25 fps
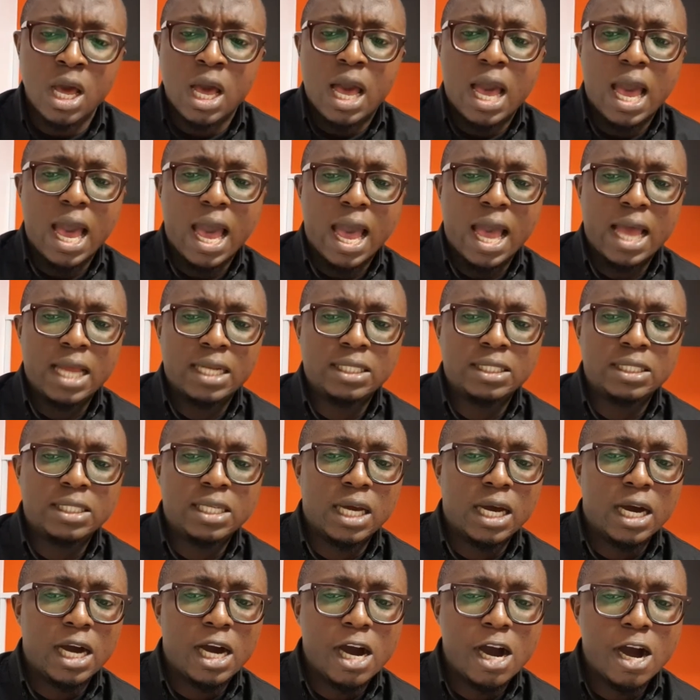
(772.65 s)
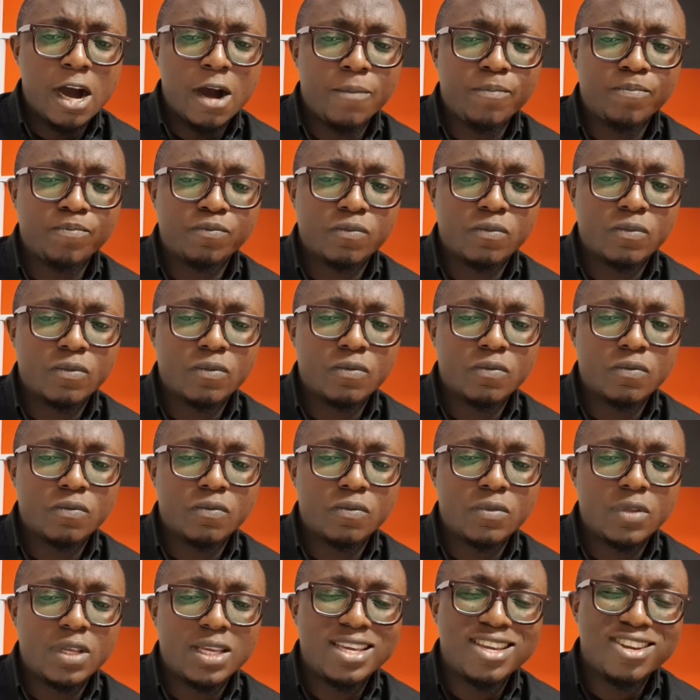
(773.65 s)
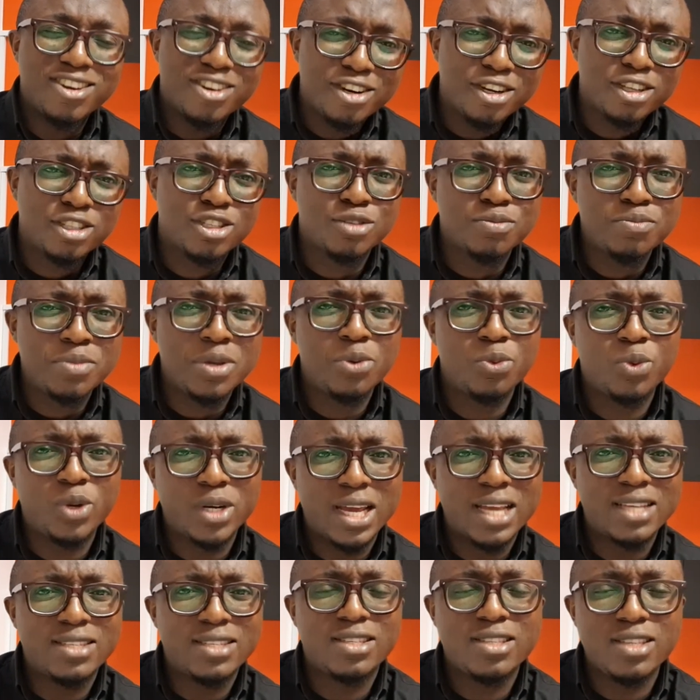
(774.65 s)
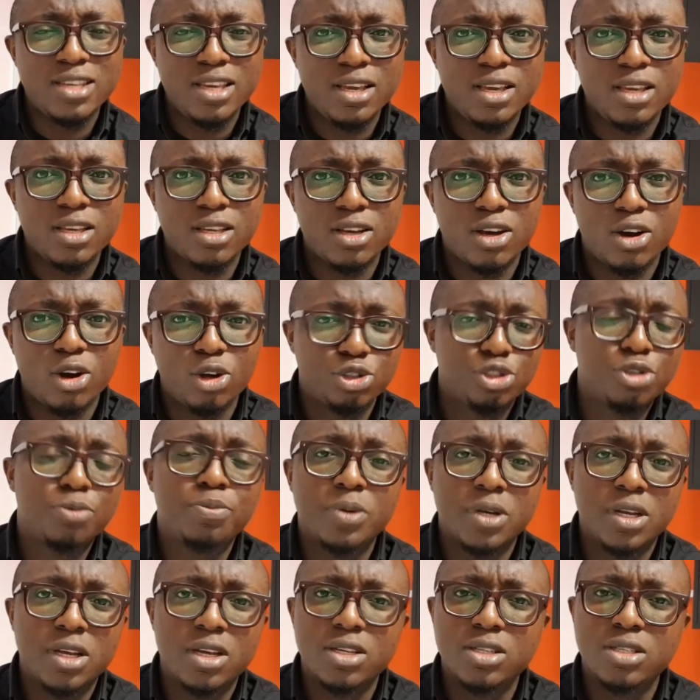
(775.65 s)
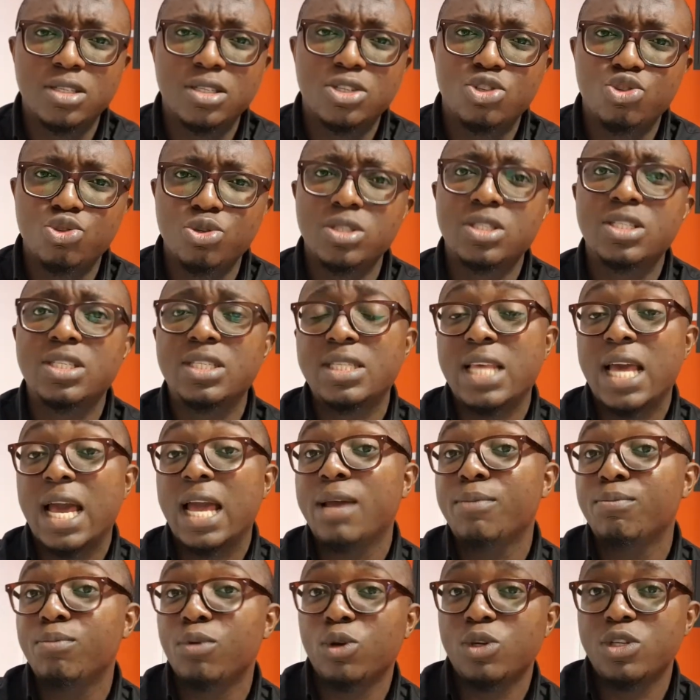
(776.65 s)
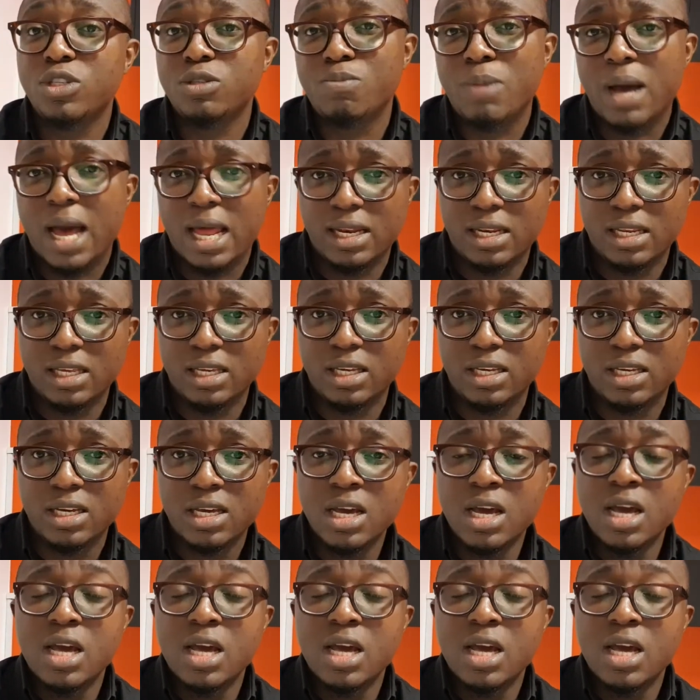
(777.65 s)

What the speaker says: And it hurts me when I see entrepreneurs treat their employees badly.